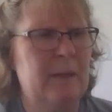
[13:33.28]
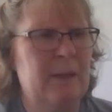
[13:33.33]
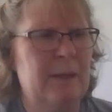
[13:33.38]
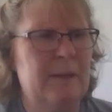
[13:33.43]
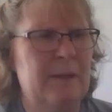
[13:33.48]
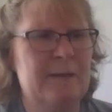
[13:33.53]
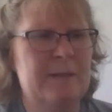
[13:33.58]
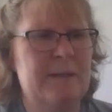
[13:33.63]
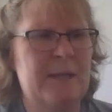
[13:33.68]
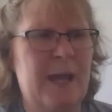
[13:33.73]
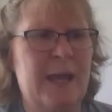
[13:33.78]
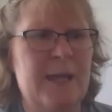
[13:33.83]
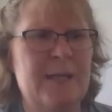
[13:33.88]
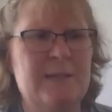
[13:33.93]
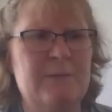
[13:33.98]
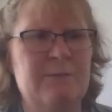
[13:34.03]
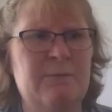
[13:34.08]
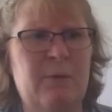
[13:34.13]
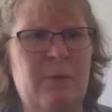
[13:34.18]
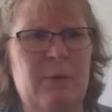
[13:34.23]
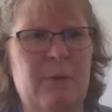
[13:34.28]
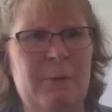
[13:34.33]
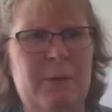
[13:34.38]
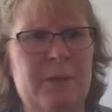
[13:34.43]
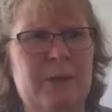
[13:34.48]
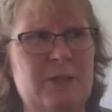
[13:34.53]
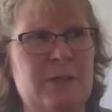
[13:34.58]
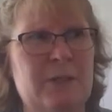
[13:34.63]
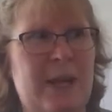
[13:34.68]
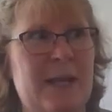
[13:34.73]
the days
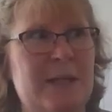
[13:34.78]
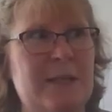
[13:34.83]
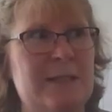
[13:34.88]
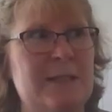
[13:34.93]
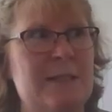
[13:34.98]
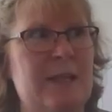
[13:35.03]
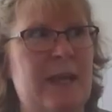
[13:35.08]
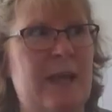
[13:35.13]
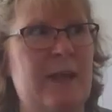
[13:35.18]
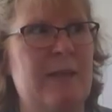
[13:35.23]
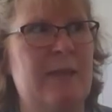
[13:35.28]
following Jane's death,